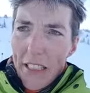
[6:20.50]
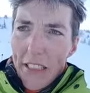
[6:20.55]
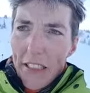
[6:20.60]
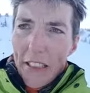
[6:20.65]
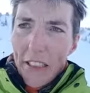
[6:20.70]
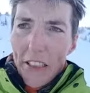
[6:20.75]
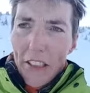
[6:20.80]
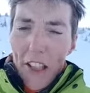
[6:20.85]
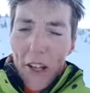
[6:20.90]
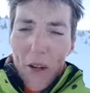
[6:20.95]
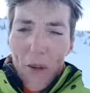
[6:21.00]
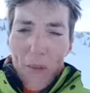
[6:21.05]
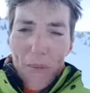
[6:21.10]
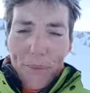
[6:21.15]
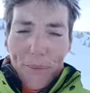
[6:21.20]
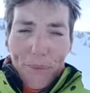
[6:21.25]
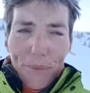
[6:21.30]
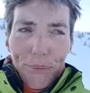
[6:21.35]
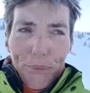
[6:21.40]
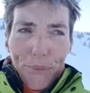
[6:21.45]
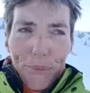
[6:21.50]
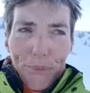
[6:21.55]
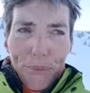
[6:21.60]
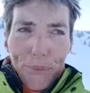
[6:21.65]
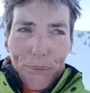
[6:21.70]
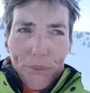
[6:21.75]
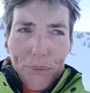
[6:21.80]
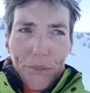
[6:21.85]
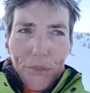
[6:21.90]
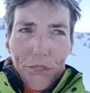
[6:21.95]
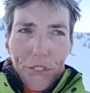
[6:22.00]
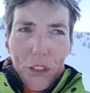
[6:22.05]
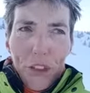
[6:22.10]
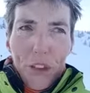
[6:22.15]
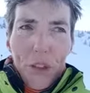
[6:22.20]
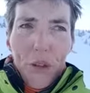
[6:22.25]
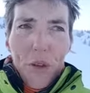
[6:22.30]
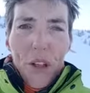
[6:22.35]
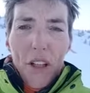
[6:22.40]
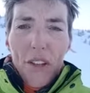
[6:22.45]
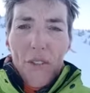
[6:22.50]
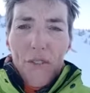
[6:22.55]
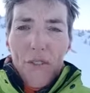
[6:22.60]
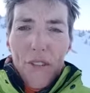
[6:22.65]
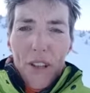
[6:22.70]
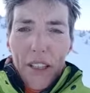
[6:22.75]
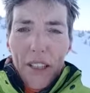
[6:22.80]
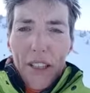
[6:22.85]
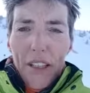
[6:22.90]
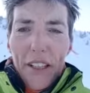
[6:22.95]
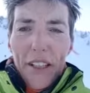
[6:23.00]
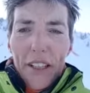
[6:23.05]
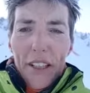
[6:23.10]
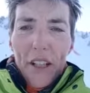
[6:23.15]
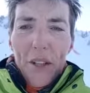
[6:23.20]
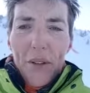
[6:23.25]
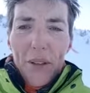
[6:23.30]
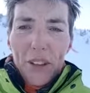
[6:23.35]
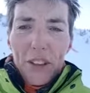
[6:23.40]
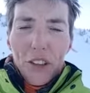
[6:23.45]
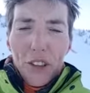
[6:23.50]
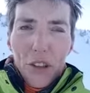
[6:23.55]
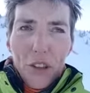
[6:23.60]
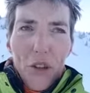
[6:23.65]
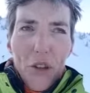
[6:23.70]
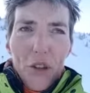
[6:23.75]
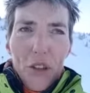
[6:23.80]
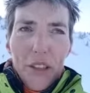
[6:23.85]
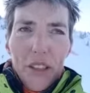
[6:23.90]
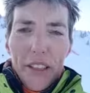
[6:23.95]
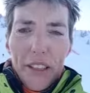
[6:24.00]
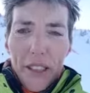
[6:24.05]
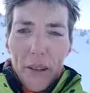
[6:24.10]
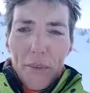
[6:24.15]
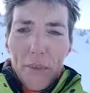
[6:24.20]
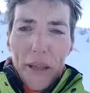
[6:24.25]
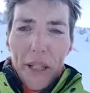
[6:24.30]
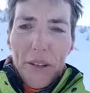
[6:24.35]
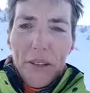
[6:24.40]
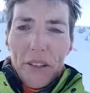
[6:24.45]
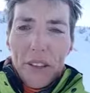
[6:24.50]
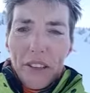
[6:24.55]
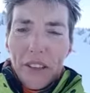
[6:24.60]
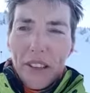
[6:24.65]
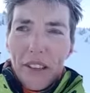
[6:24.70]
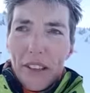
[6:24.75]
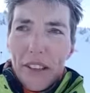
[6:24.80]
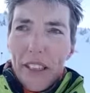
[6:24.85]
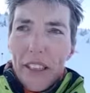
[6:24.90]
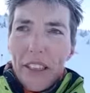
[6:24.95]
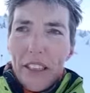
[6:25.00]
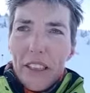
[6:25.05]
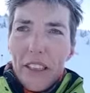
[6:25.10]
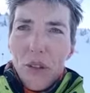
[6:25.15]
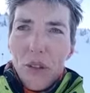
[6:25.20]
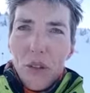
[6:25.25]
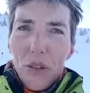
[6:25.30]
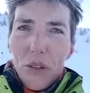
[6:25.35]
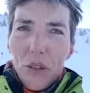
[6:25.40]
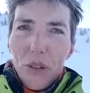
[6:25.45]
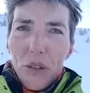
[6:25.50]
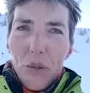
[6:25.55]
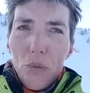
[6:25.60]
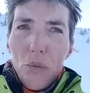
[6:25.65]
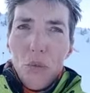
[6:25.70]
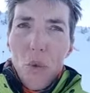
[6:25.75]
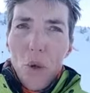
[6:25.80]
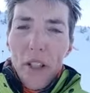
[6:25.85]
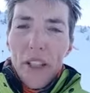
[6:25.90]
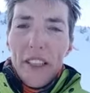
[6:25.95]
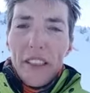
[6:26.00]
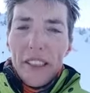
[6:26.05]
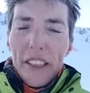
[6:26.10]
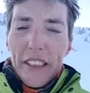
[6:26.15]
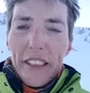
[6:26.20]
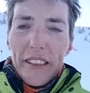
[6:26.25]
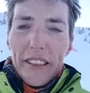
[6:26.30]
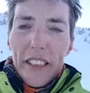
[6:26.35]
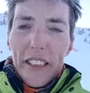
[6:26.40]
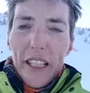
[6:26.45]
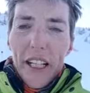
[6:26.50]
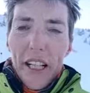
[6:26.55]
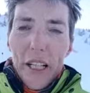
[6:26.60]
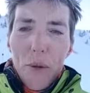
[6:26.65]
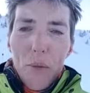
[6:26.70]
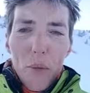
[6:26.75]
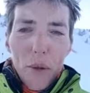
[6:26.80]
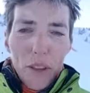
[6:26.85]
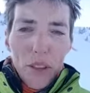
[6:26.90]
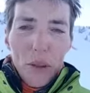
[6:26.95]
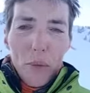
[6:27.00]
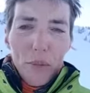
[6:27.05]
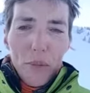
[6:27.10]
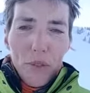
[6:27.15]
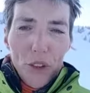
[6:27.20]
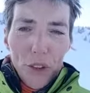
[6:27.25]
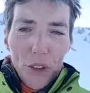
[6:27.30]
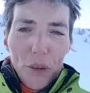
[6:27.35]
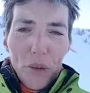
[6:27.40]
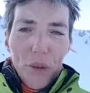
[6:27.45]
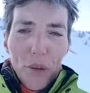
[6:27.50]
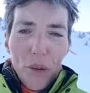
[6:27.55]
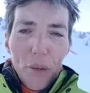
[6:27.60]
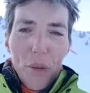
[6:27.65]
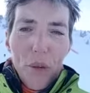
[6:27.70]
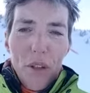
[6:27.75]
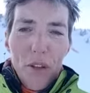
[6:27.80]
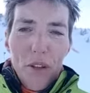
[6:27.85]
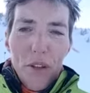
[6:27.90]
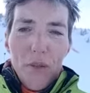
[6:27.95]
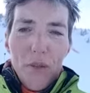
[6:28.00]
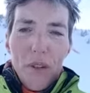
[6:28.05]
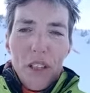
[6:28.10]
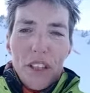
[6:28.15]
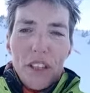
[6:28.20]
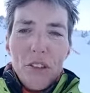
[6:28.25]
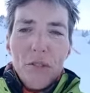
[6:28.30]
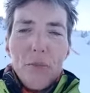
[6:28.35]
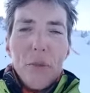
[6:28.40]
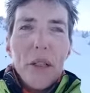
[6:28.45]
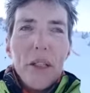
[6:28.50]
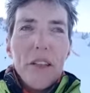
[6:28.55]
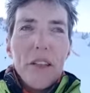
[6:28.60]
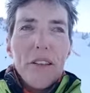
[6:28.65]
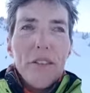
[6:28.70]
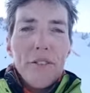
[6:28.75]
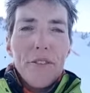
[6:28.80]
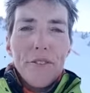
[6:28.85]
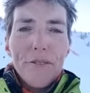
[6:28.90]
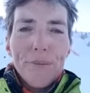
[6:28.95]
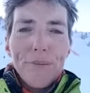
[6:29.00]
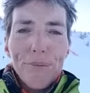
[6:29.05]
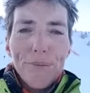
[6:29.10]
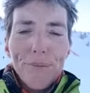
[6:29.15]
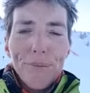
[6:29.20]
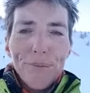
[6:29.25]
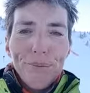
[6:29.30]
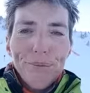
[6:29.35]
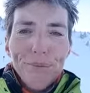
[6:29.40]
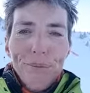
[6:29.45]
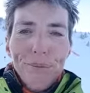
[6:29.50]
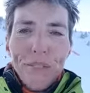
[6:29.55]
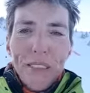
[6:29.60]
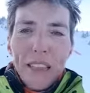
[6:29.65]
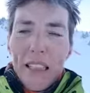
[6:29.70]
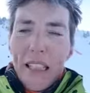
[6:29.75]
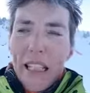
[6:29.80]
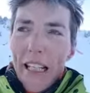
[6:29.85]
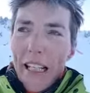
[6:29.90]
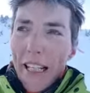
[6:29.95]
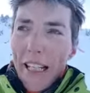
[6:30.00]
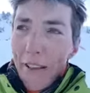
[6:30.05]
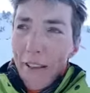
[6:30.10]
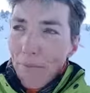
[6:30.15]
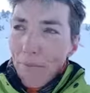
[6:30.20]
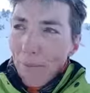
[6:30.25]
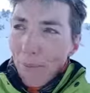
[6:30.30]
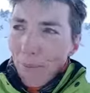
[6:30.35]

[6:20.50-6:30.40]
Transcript: So you are finally going to conquer that mountain that is called what is it that I want to do with the rest of my life. Now